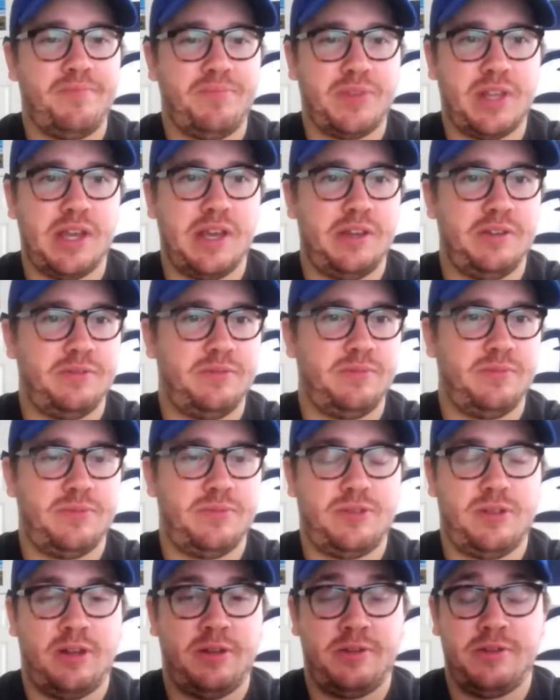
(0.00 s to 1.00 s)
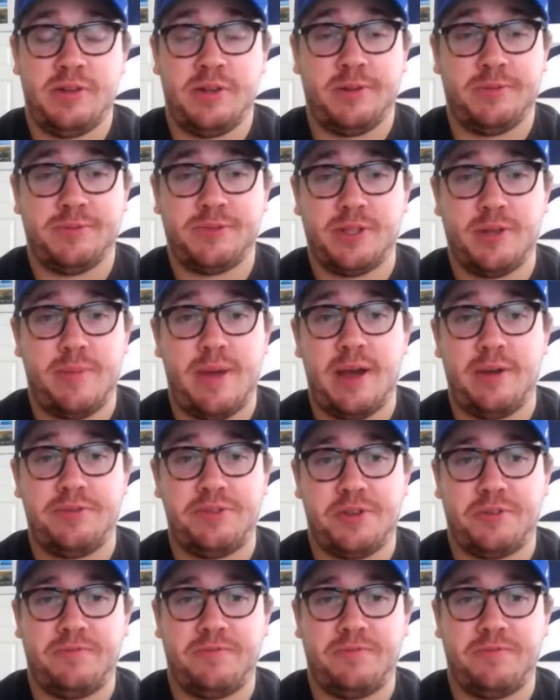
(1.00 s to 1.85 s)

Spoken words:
Doug